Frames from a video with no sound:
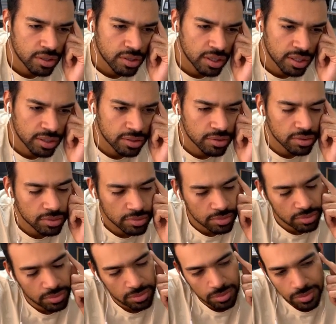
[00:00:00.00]
Yeah,
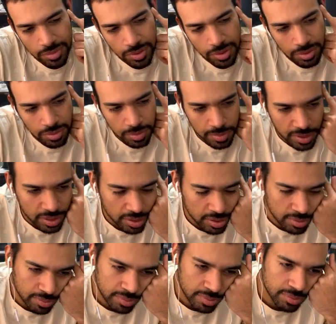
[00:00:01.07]
don't make
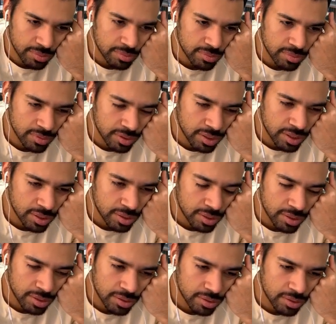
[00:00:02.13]

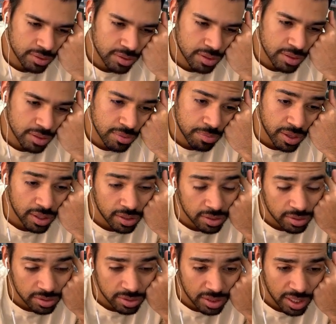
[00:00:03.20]
the
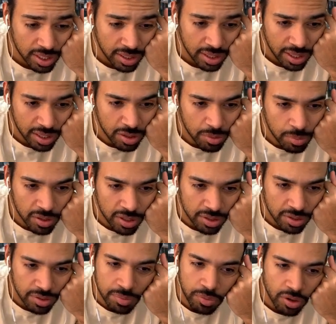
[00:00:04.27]
pattern I like,
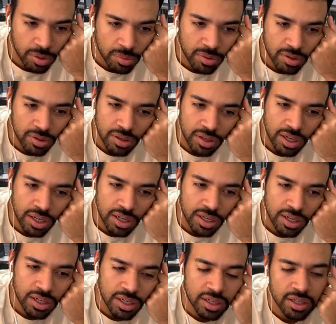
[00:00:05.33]
but probably
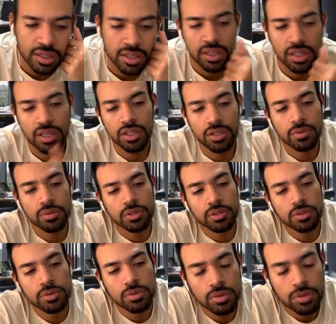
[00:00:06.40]
I
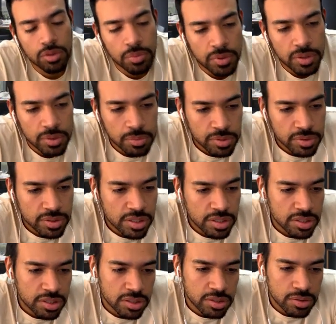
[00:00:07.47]
will open a
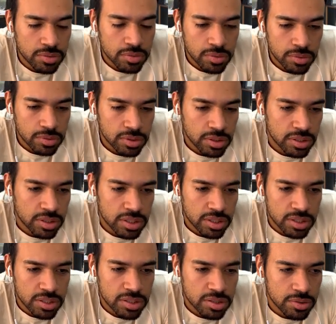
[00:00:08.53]
position in
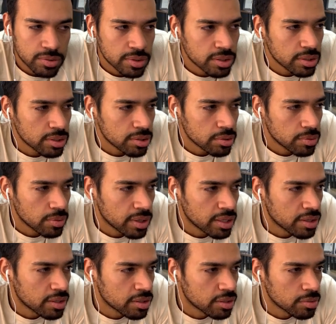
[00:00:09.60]
this area right
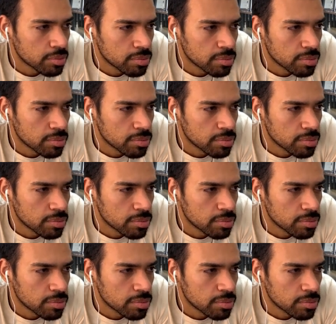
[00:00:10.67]
here.